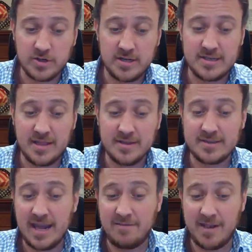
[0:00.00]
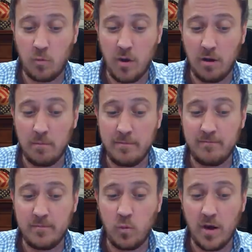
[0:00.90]
She said, "The safety and well
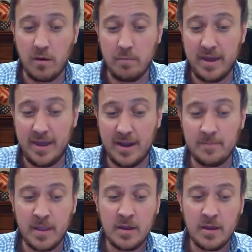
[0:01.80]
well-being